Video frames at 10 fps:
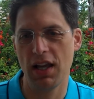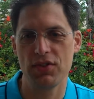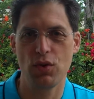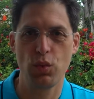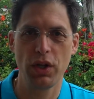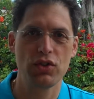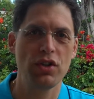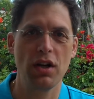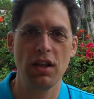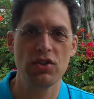has a
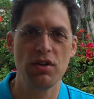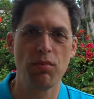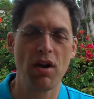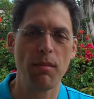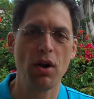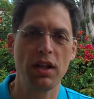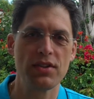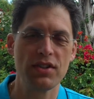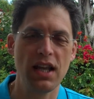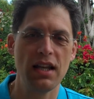wheelchair that she primarily
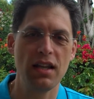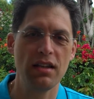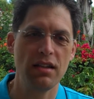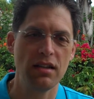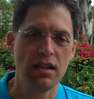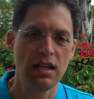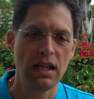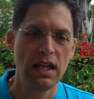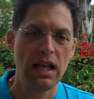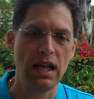stayed in,
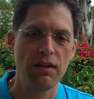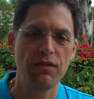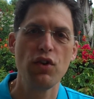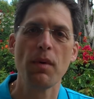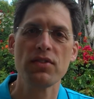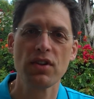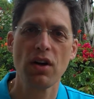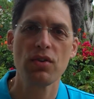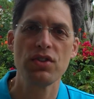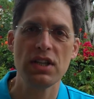and a few months
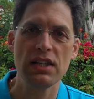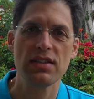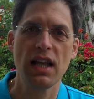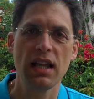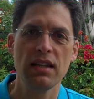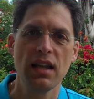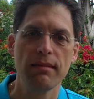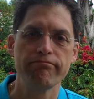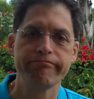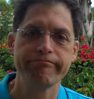ago she said,
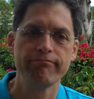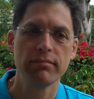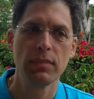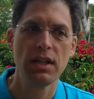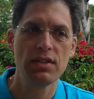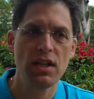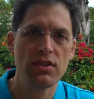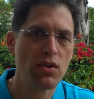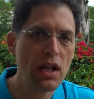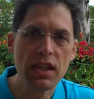is
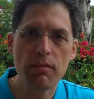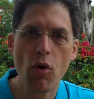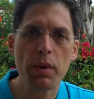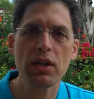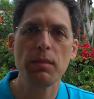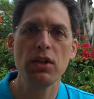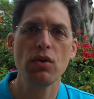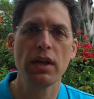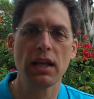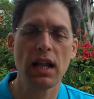there anything more we could be
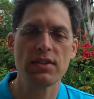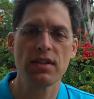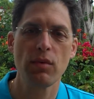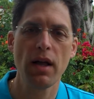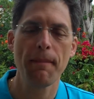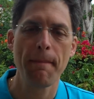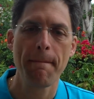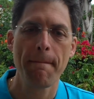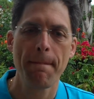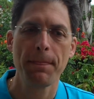doing? And I said, well,
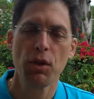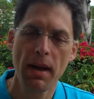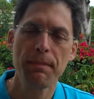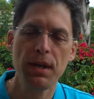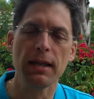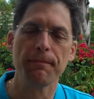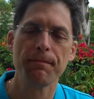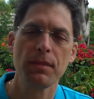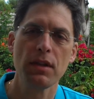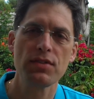there might be.
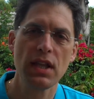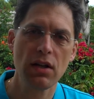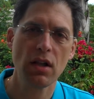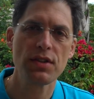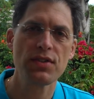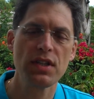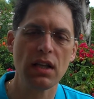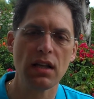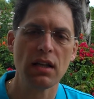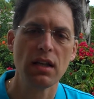This thing called
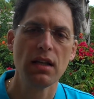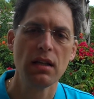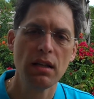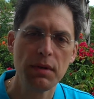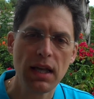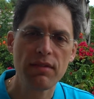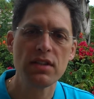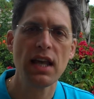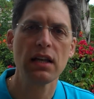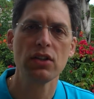ASEA. Let me have you
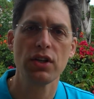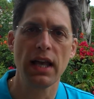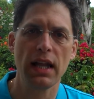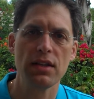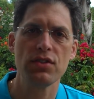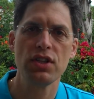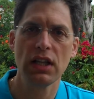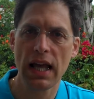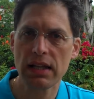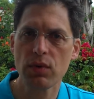take a look at it. She
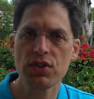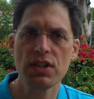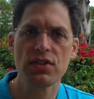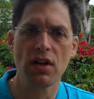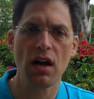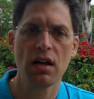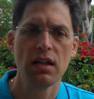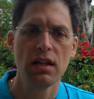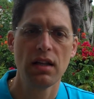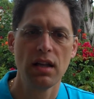liked what she saw.
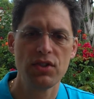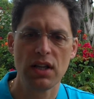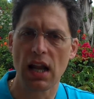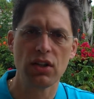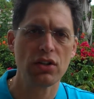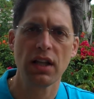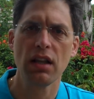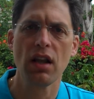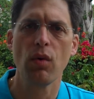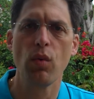She kind of looked at a
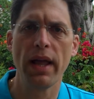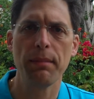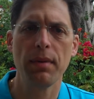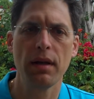little web